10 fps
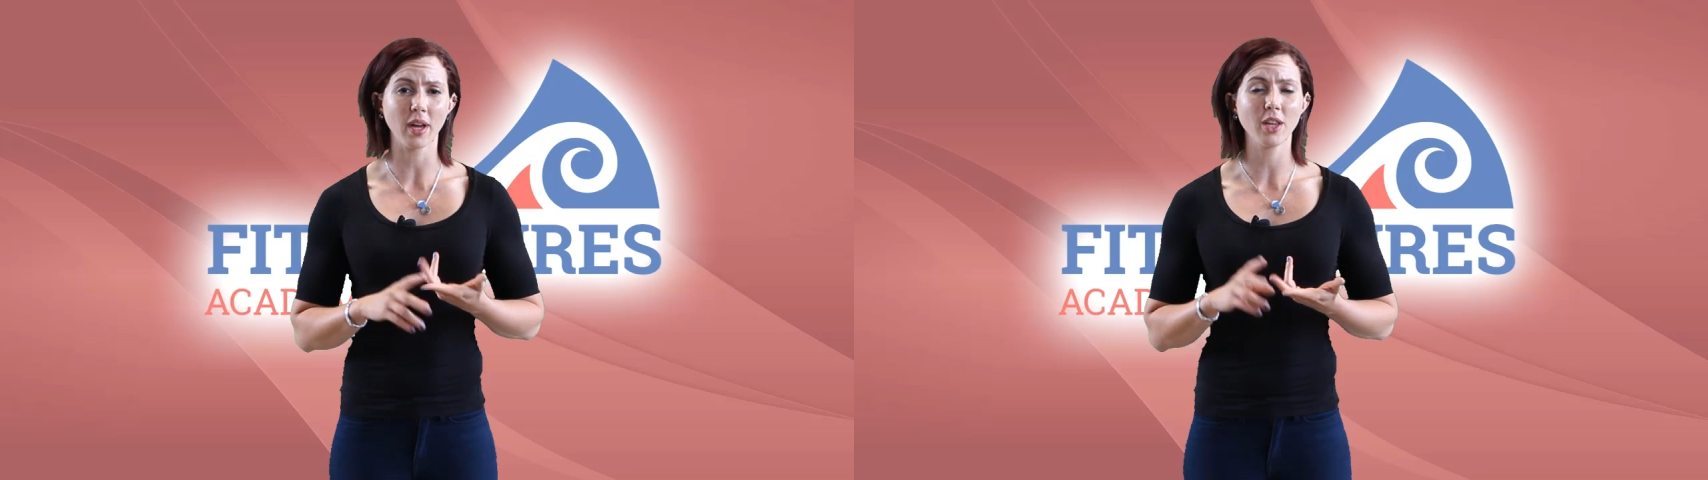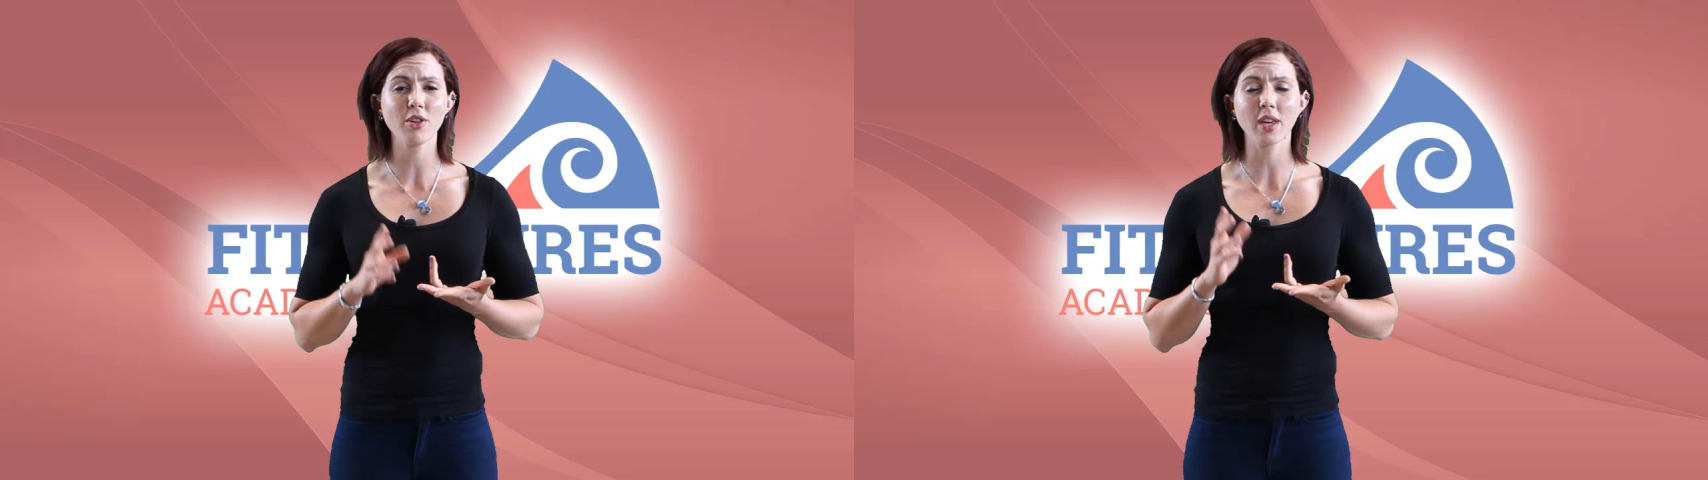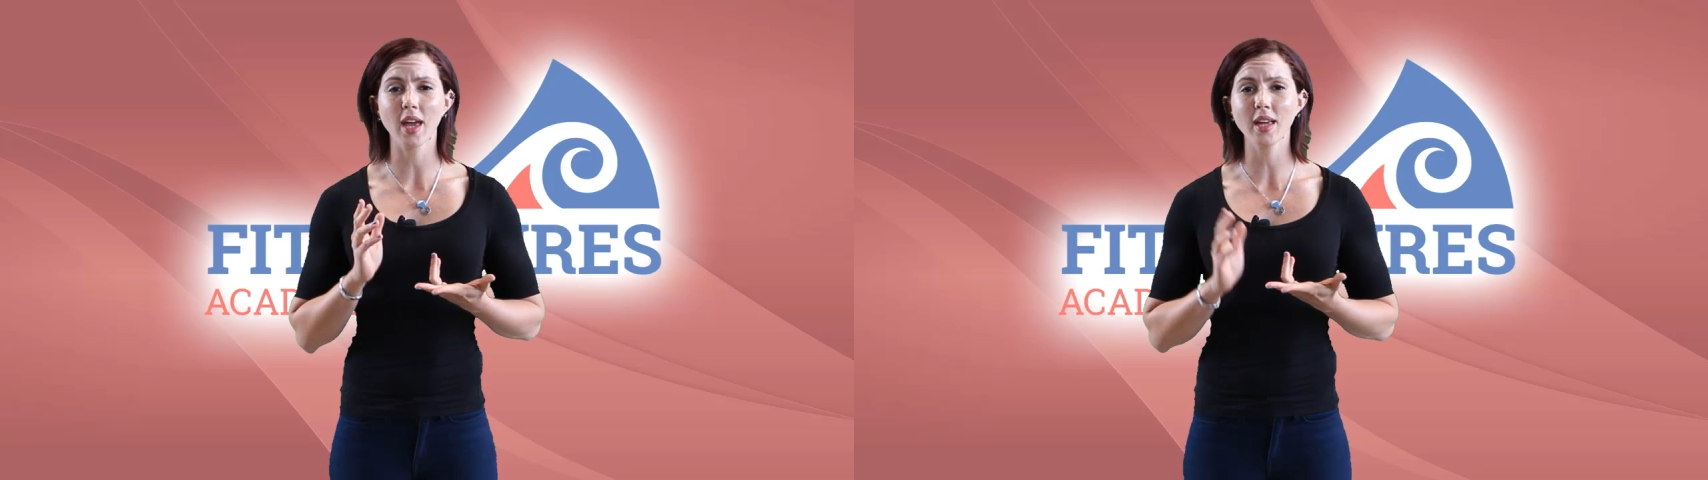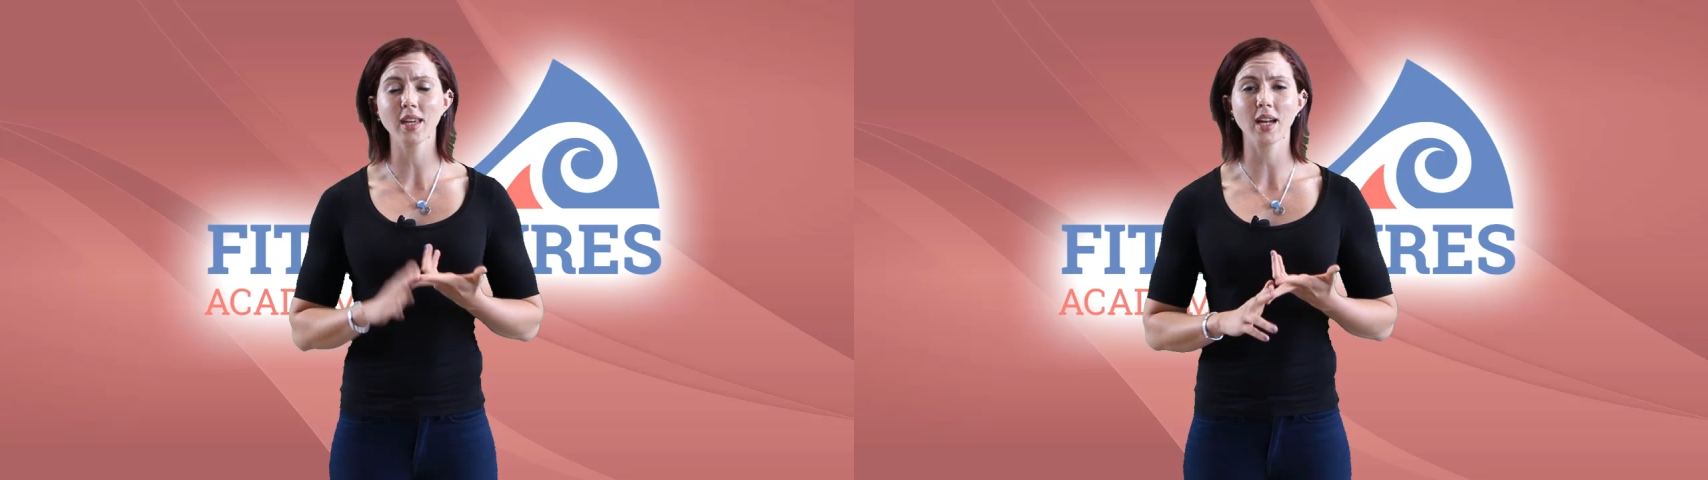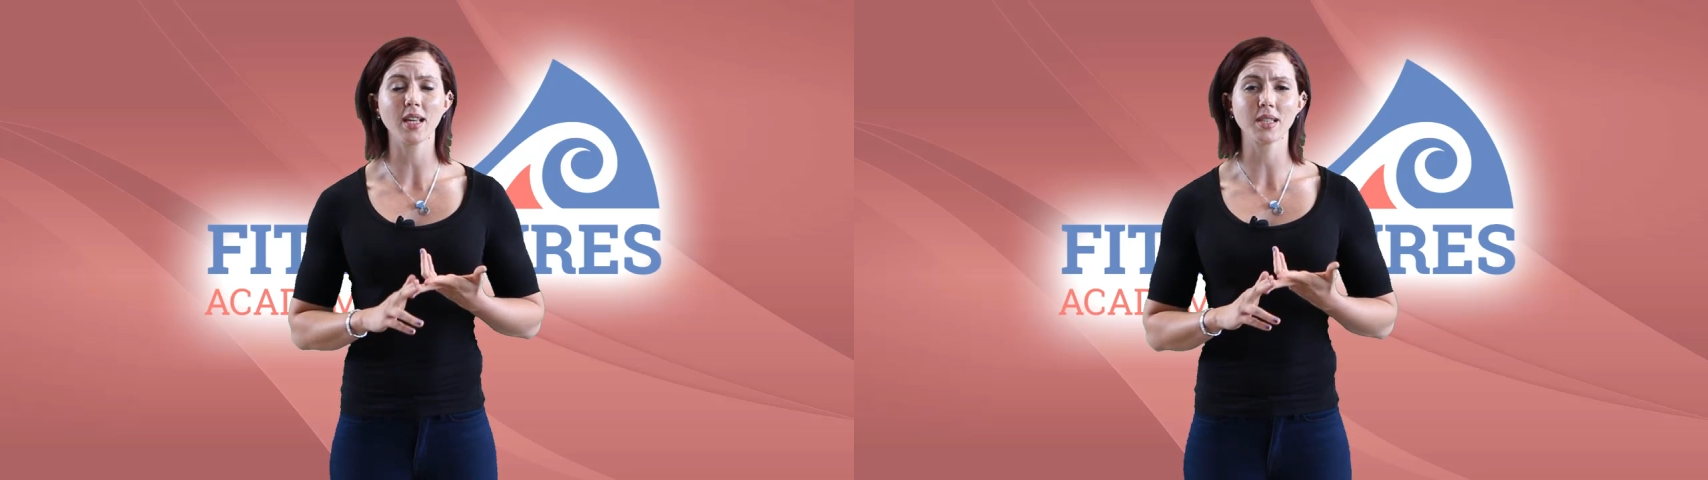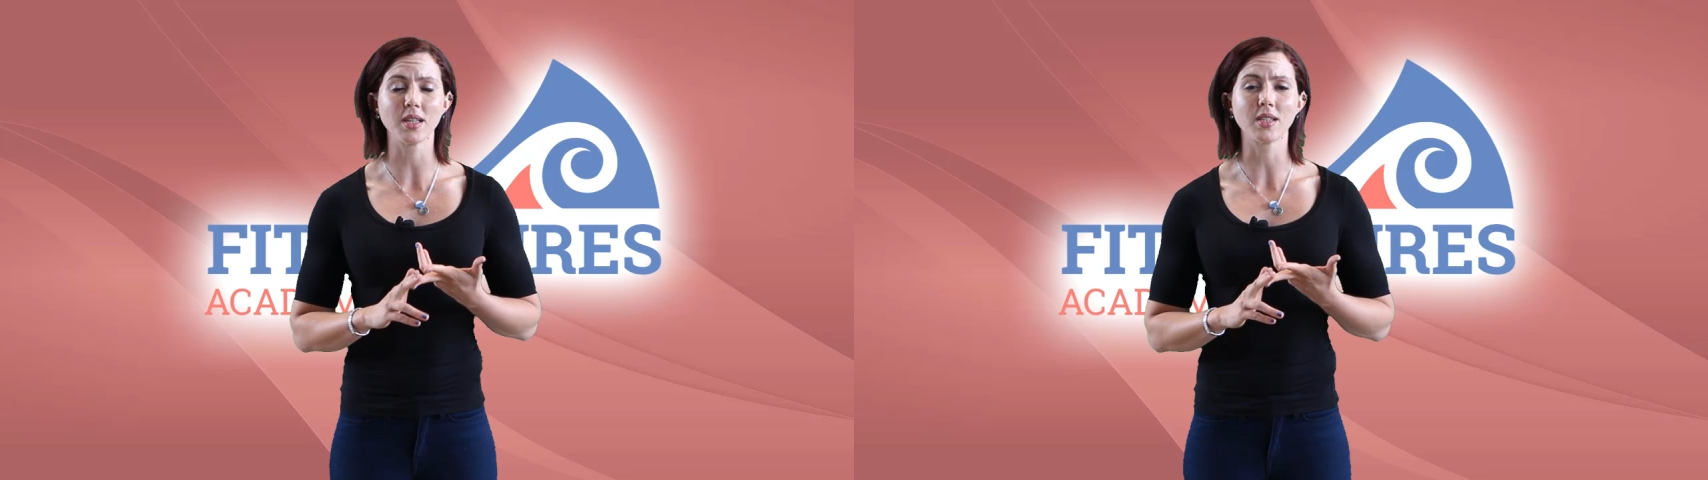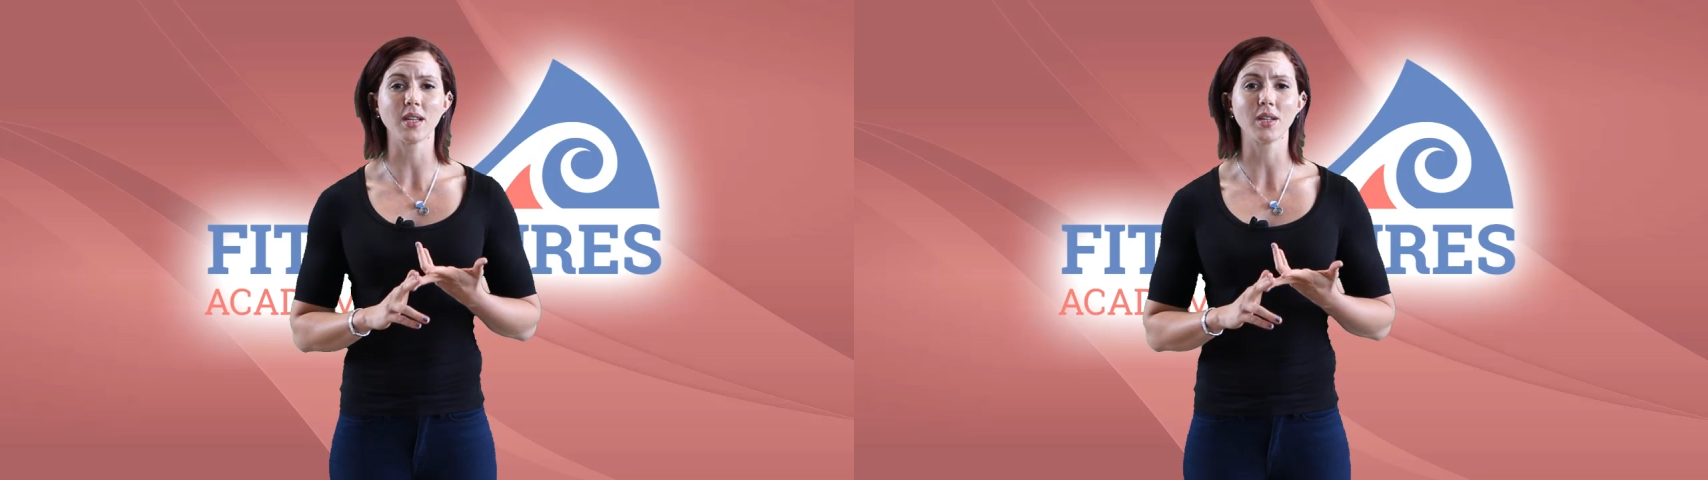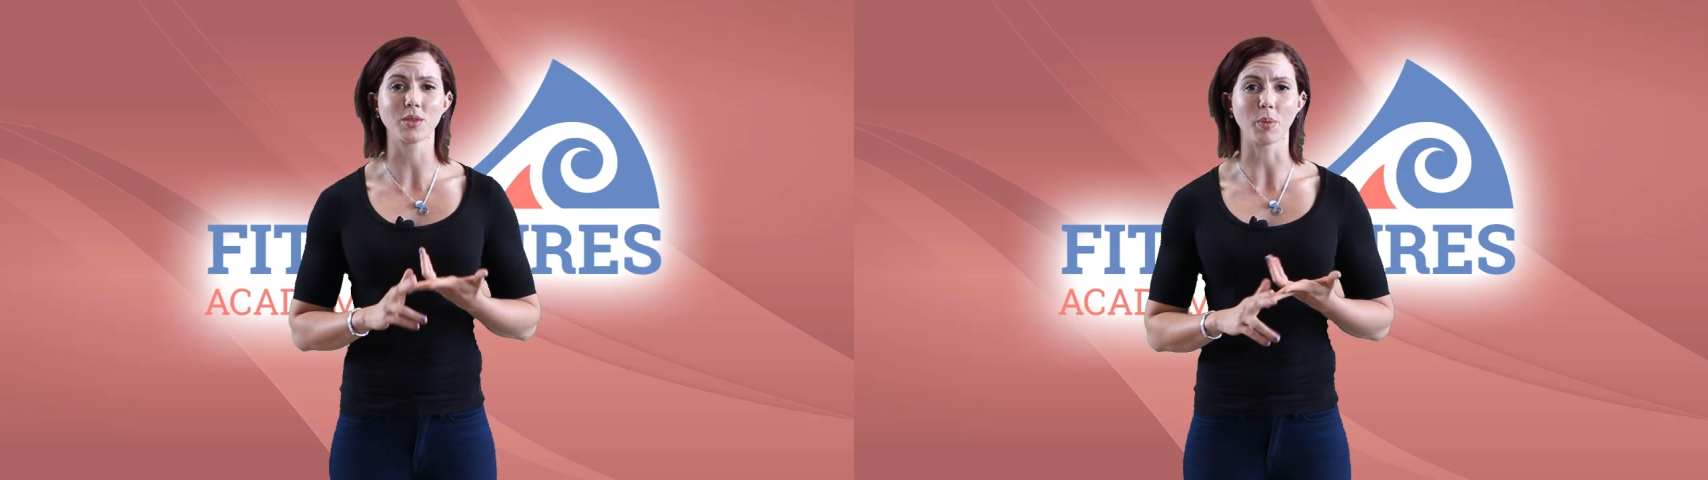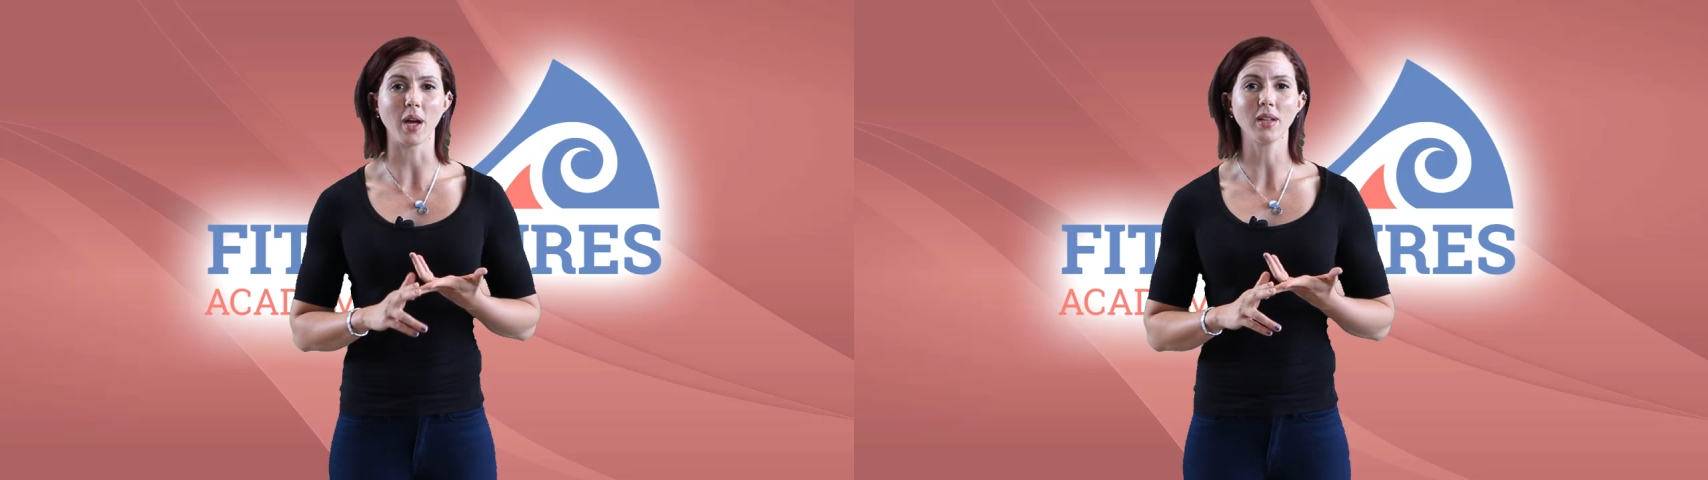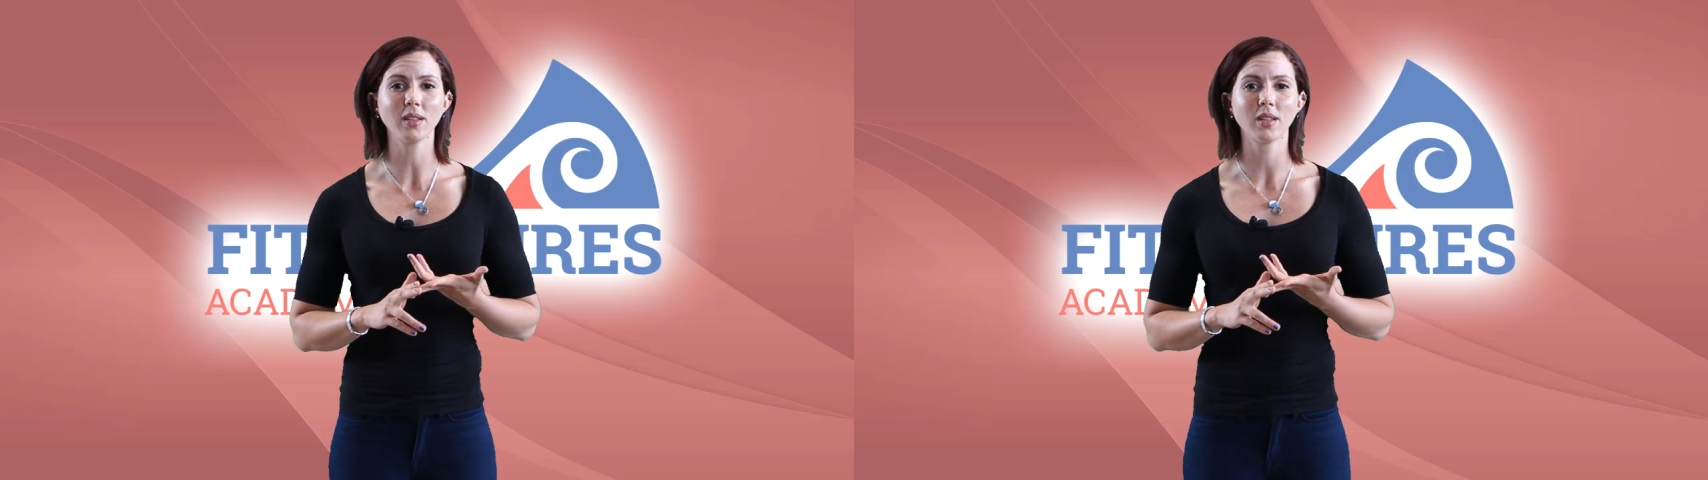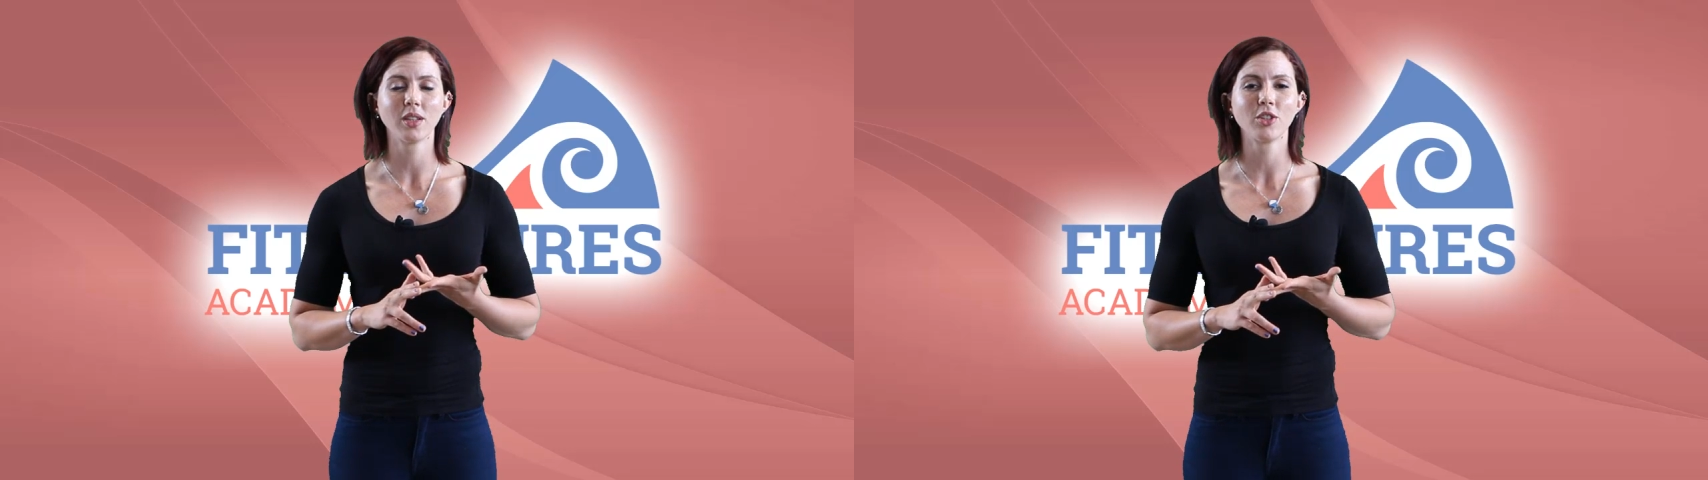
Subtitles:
and you can get ACC as well.